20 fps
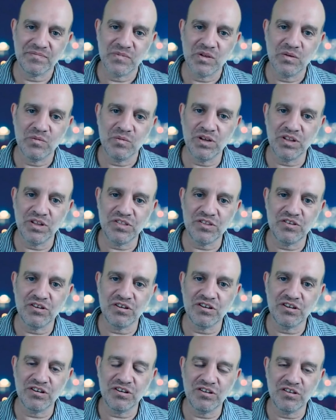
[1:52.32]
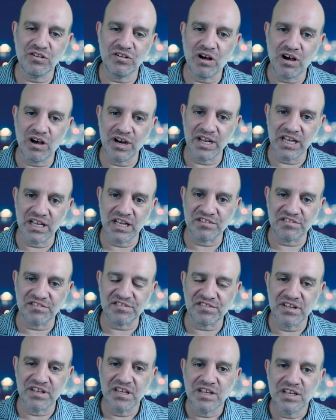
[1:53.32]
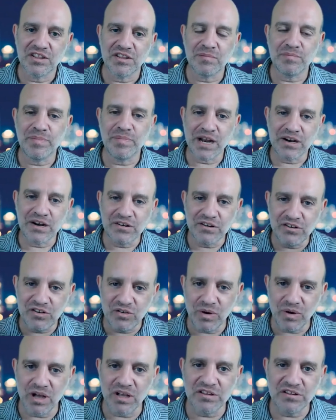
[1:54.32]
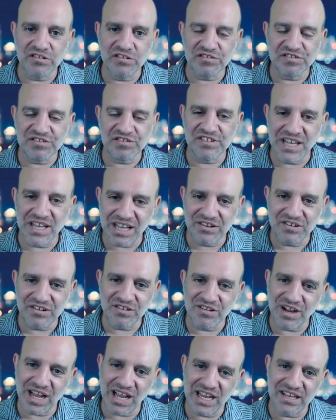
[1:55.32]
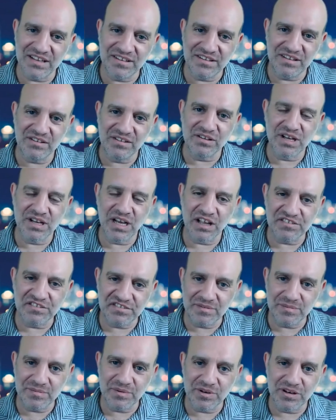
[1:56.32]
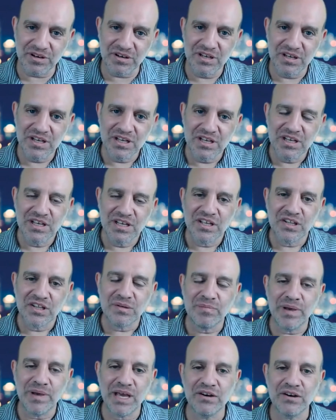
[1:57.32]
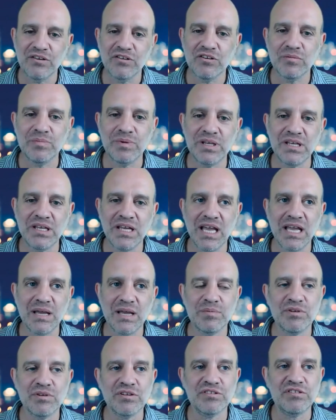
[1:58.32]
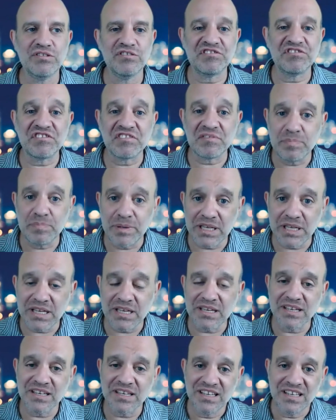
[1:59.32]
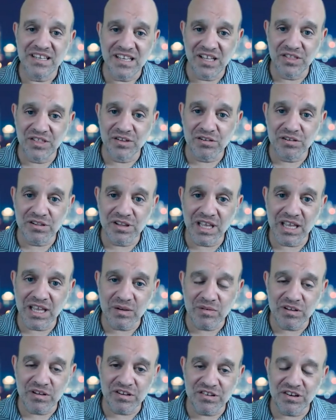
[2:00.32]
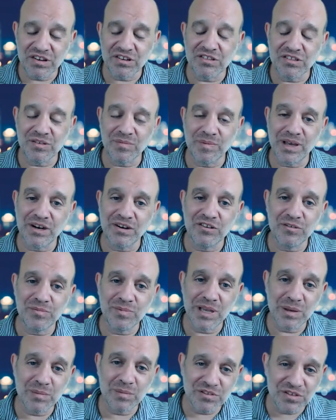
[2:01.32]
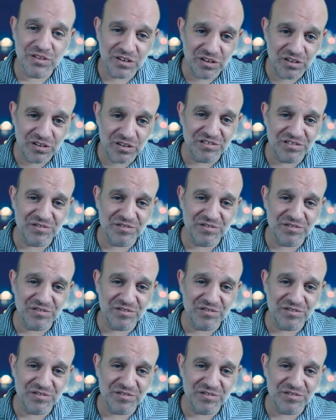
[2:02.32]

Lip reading: with your audience. The better you understand your ideal customer, the better you'll be able to speak in their language, the better you'll be able to use